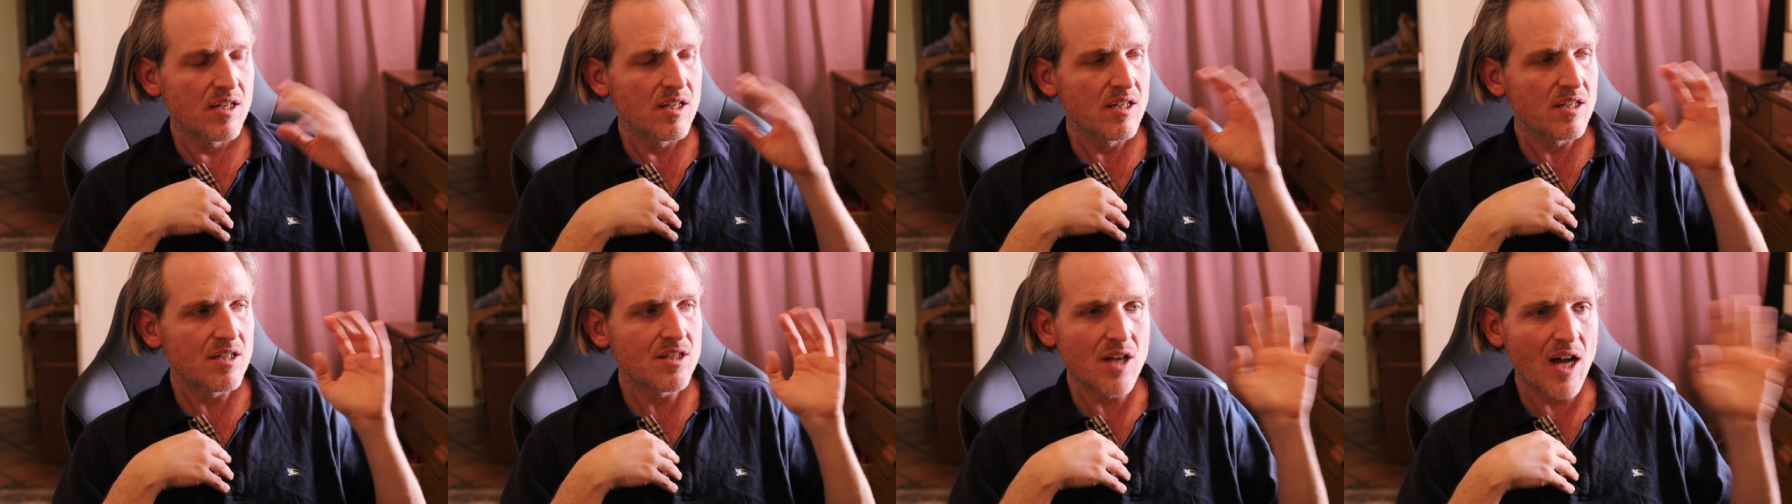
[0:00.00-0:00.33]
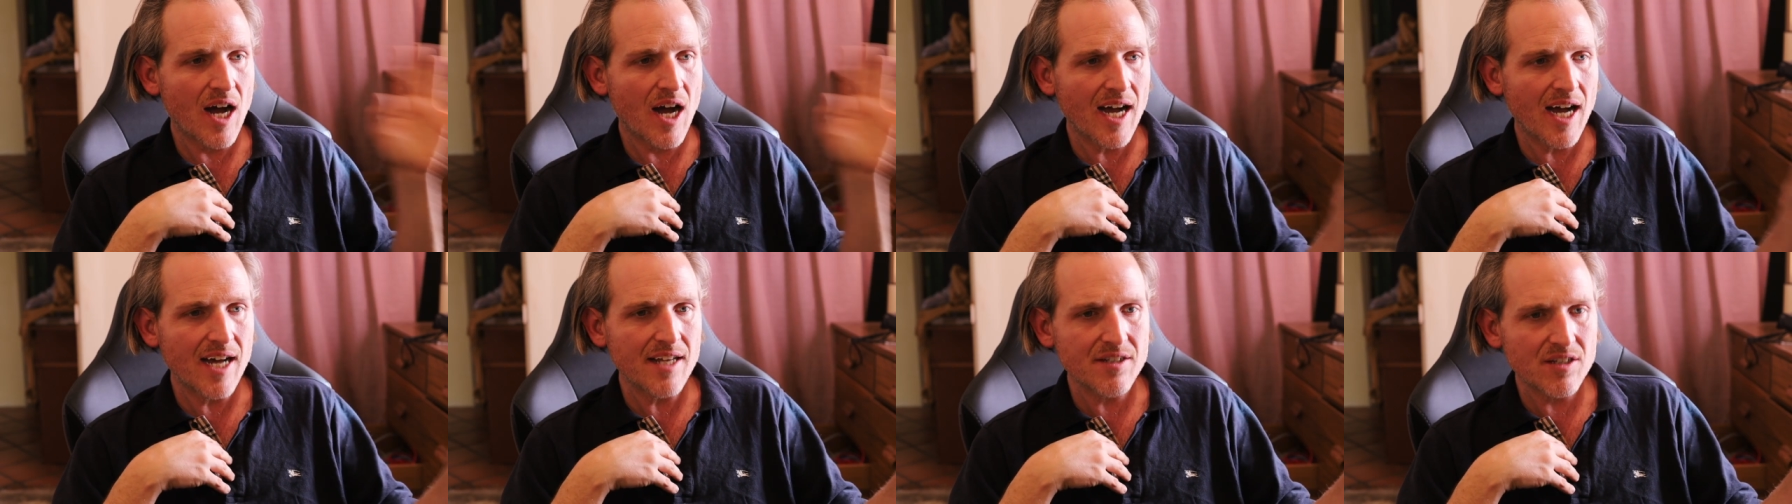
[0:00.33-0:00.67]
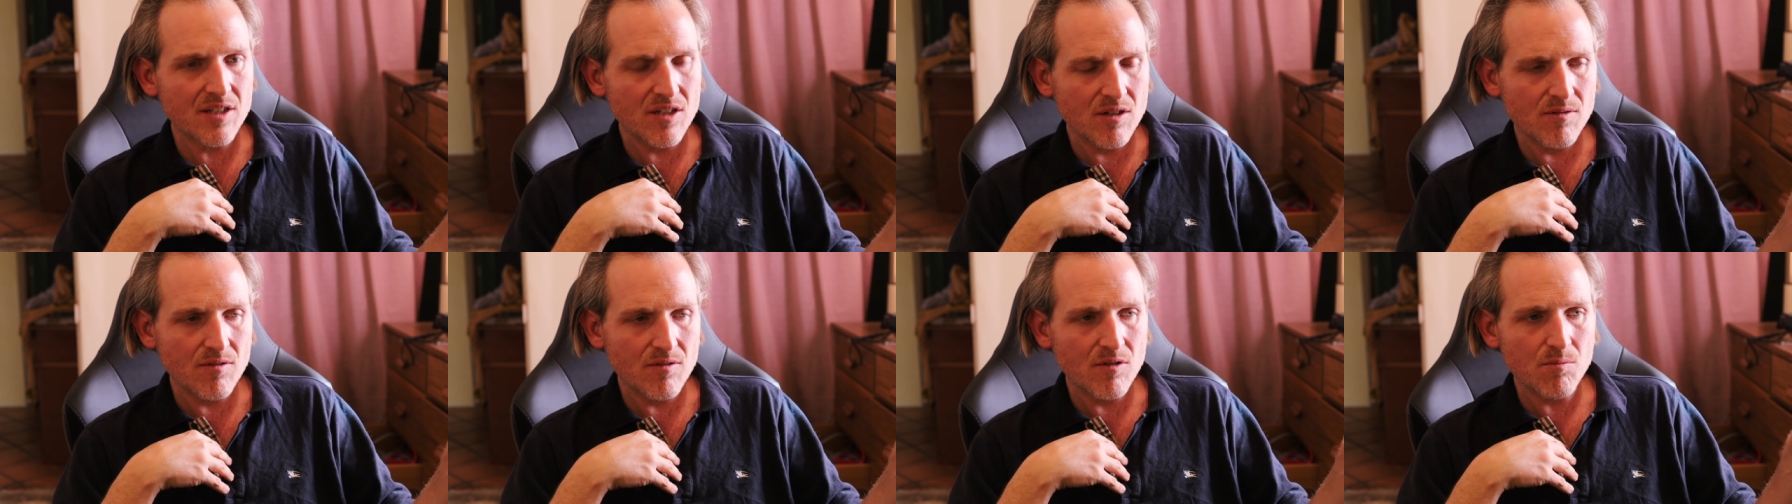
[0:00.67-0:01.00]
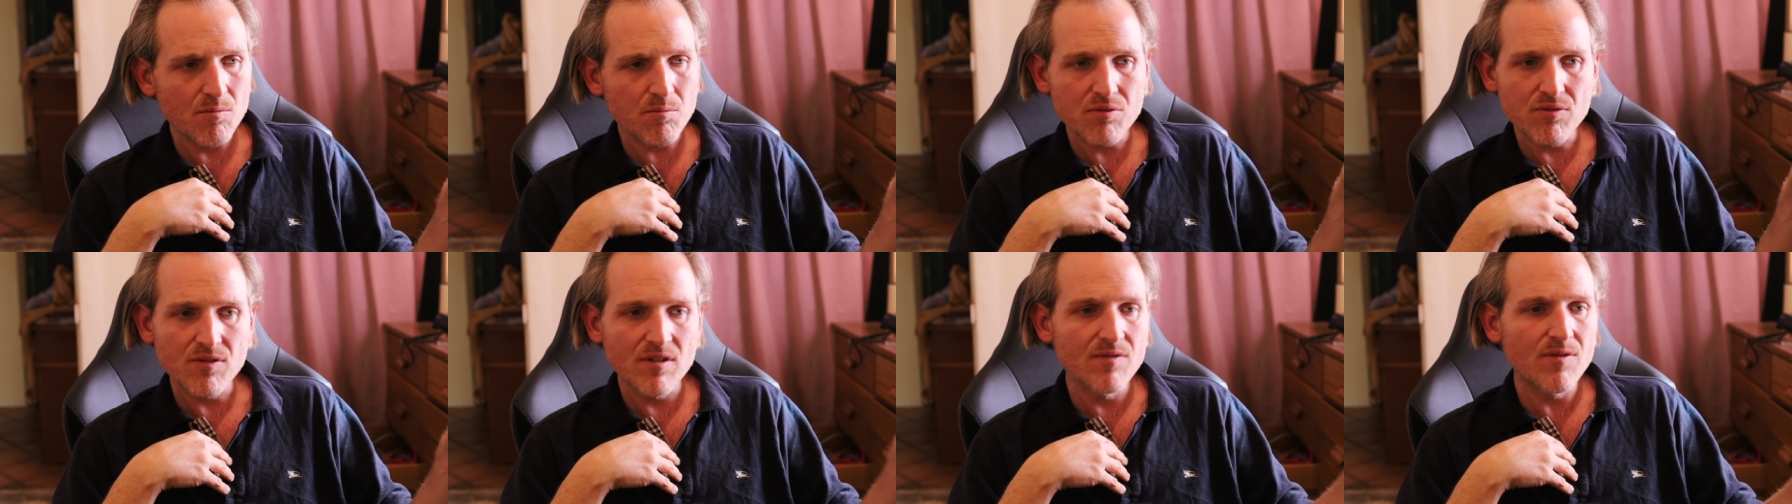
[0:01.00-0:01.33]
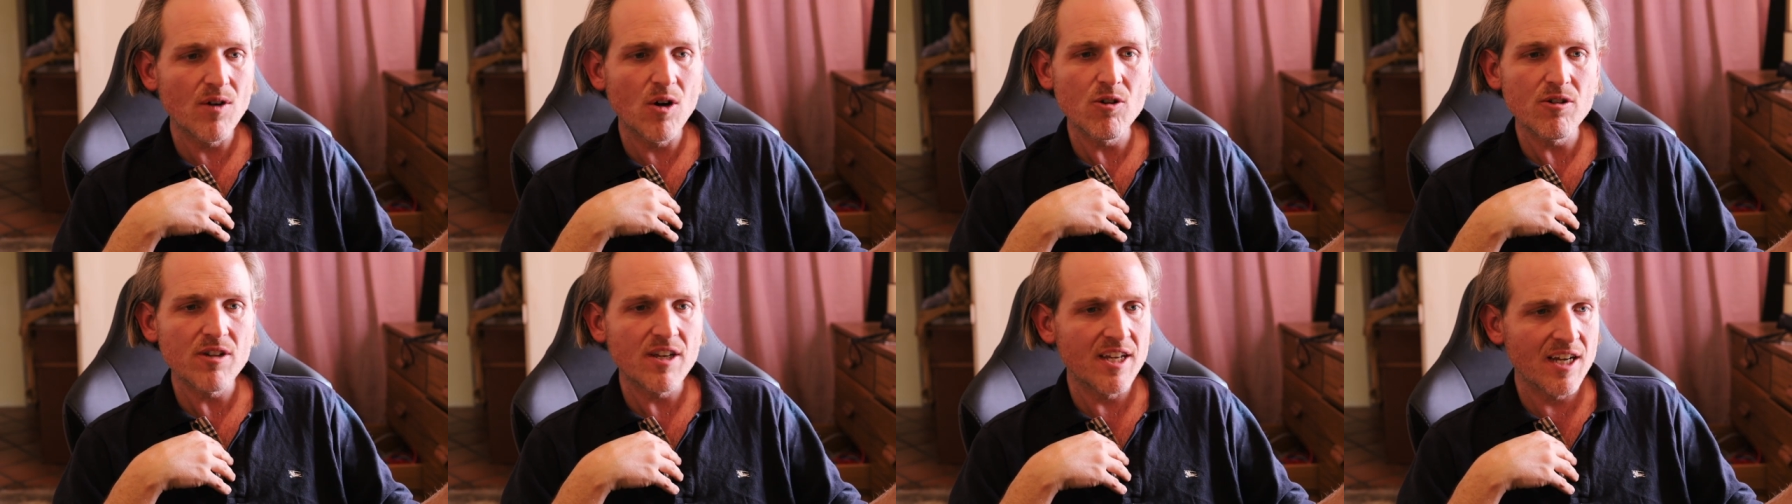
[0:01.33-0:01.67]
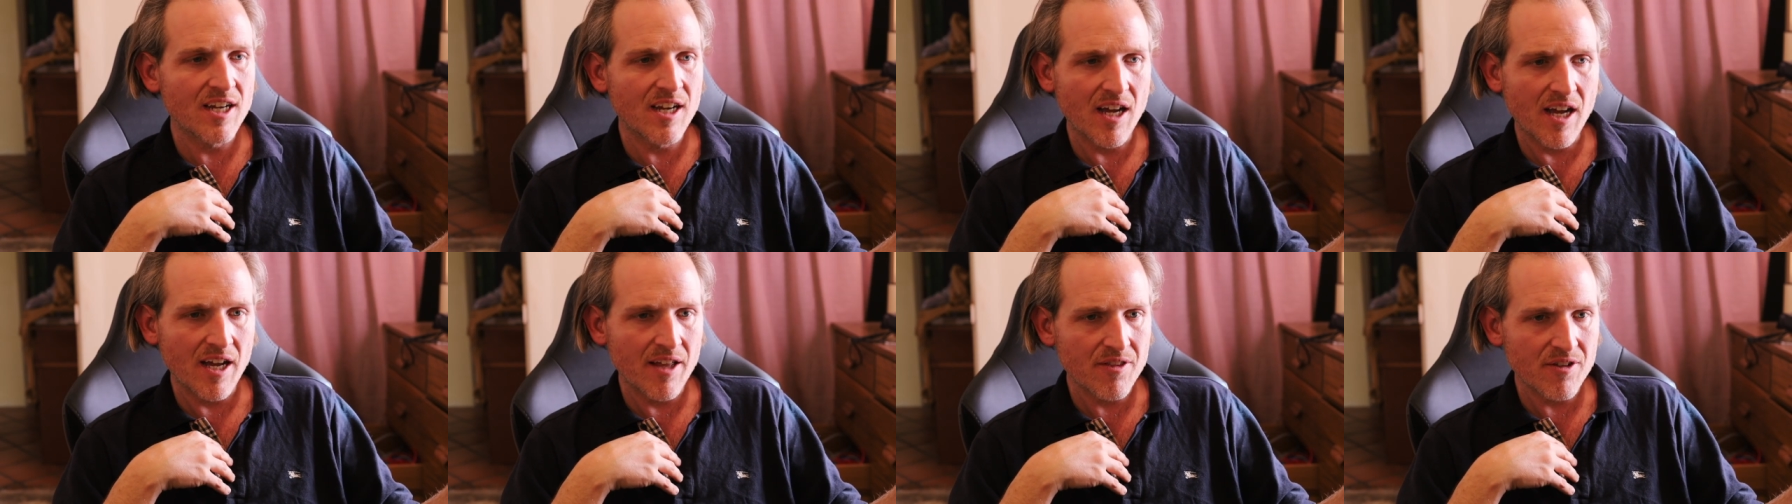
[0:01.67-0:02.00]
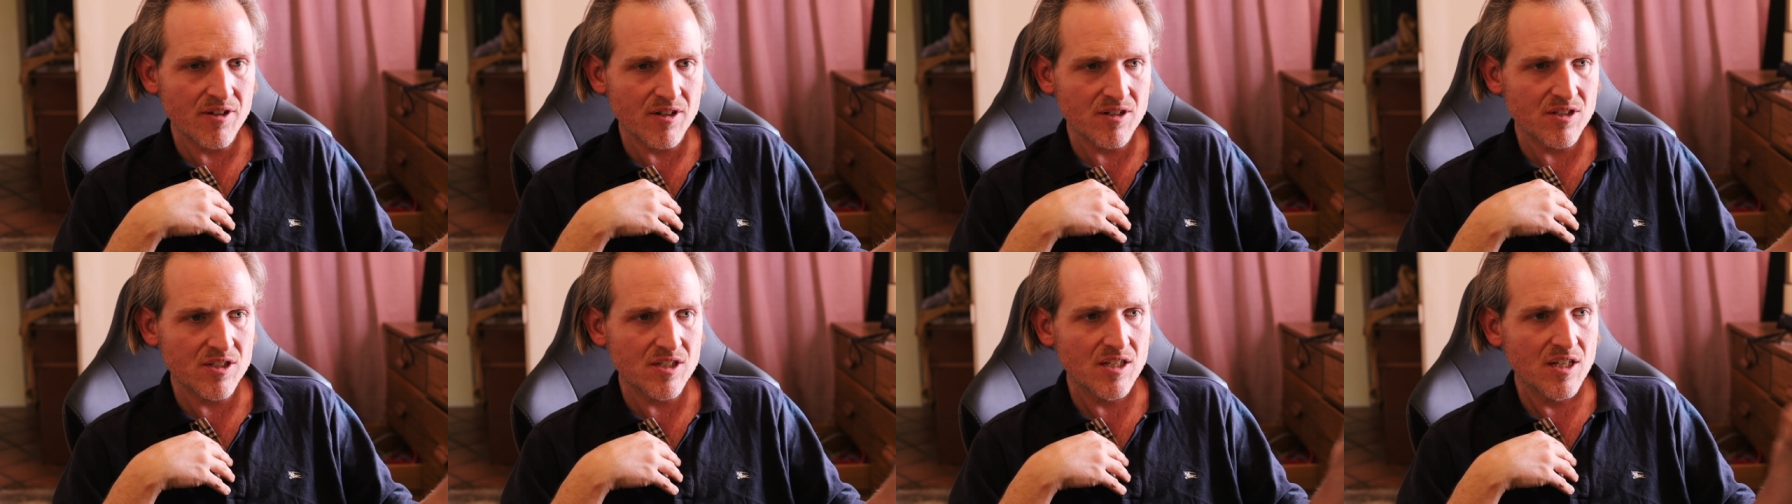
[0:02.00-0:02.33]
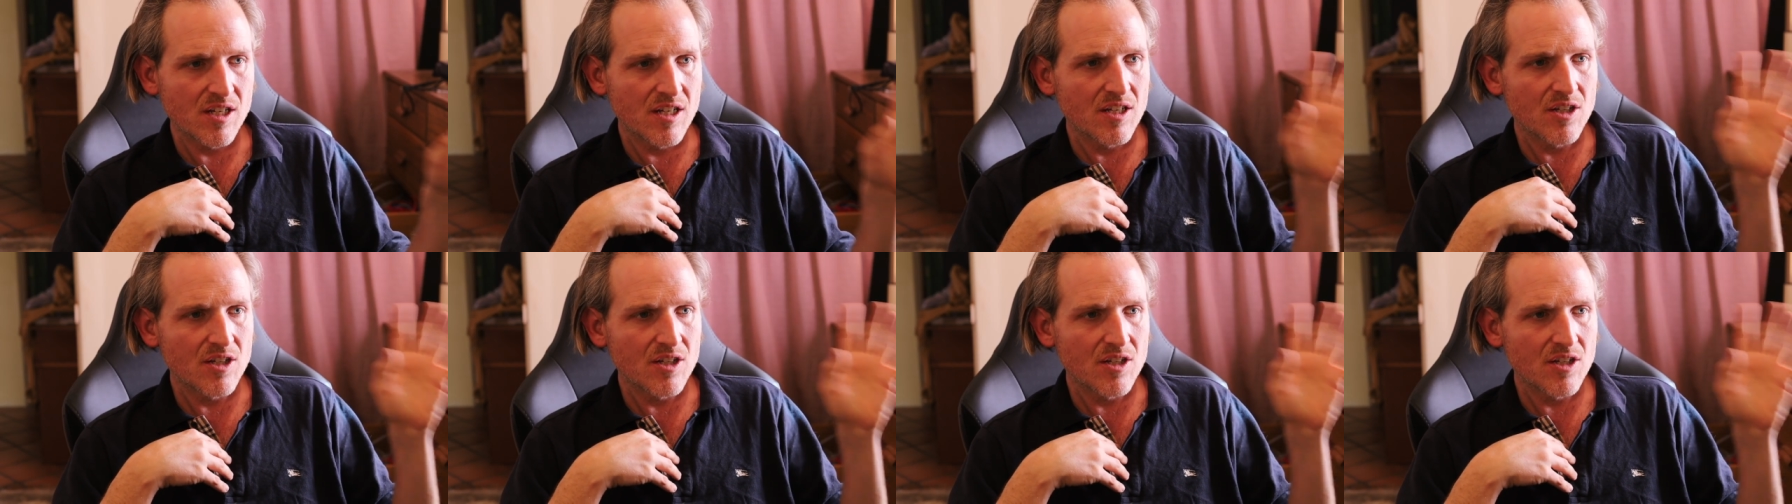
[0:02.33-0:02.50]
not provoking others.